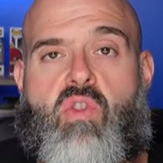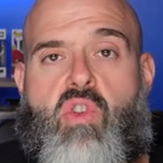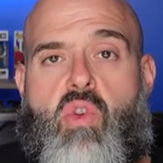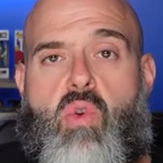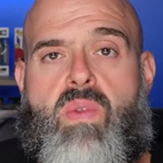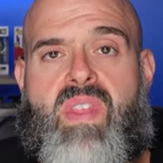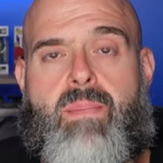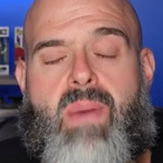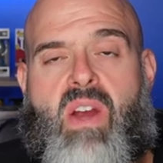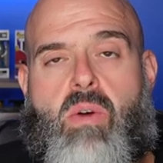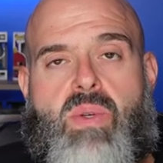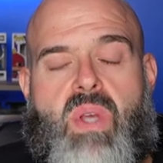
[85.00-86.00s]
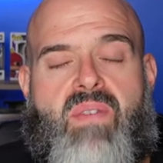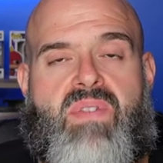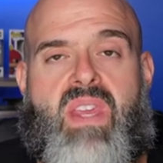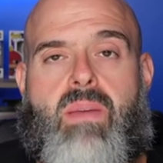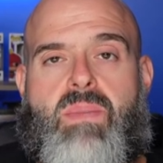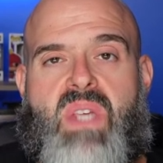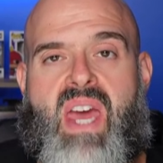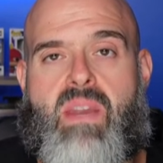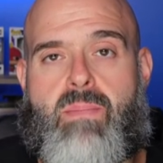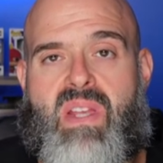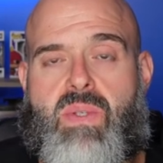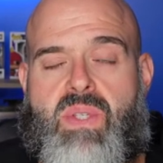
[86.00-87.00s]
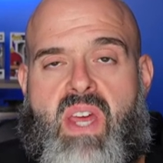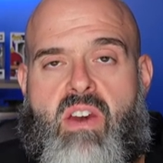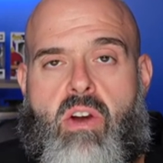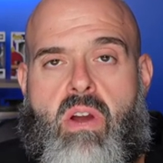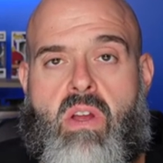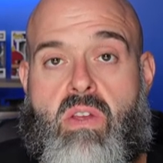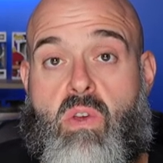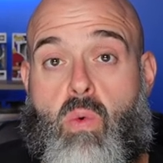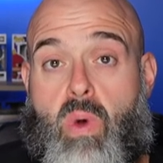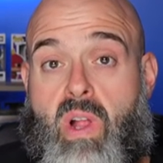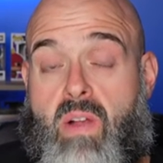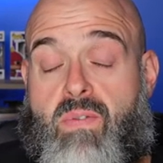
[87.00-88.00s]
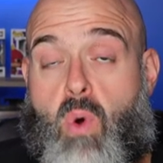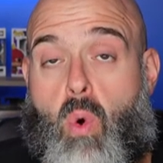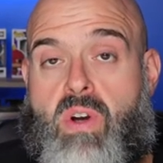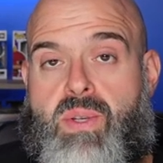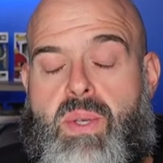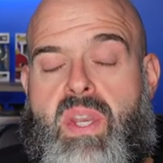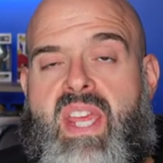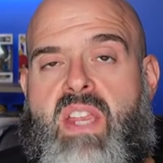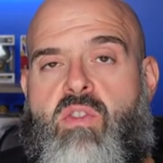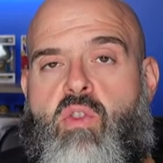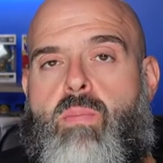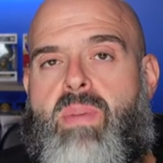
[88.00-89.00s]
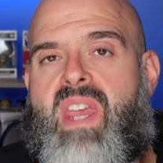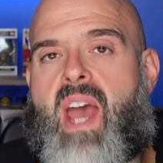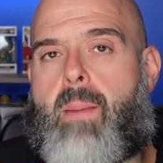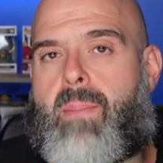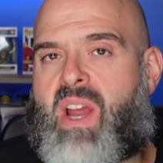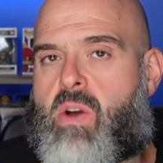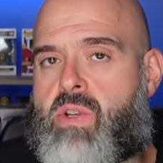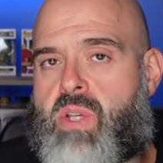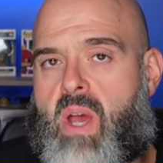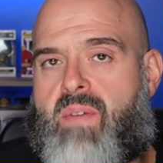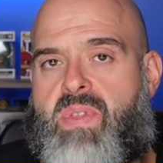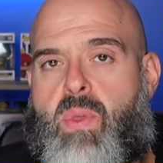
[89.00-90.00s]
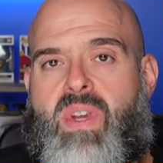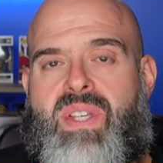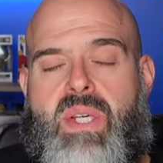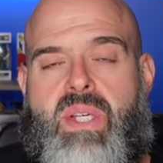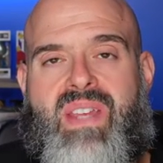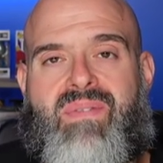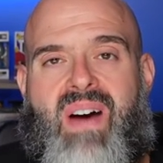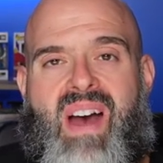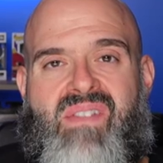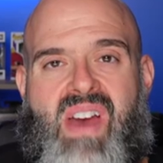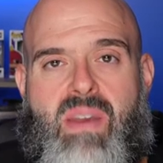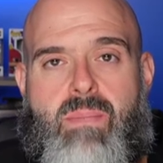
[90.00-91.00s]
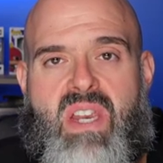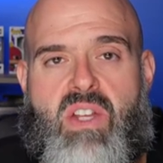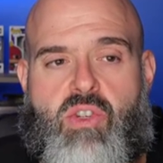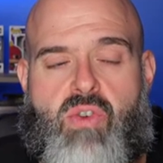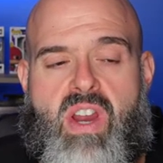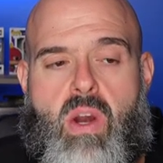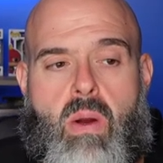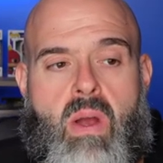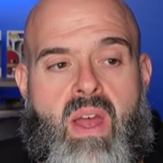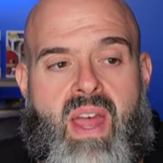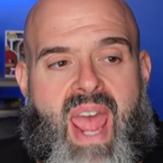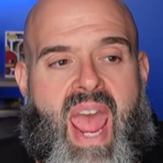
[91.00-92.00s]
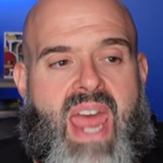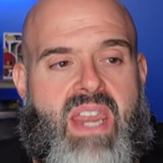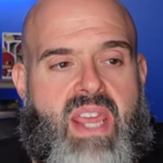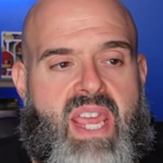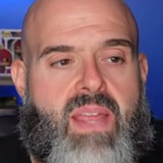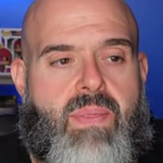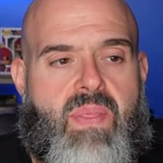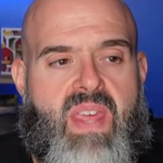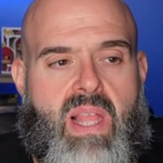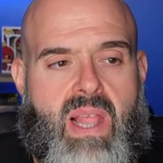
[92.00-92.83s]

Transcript: to the Microsoft Teams Admin Center. You will, of course, need to be a Microsoft 365 administrator. And in the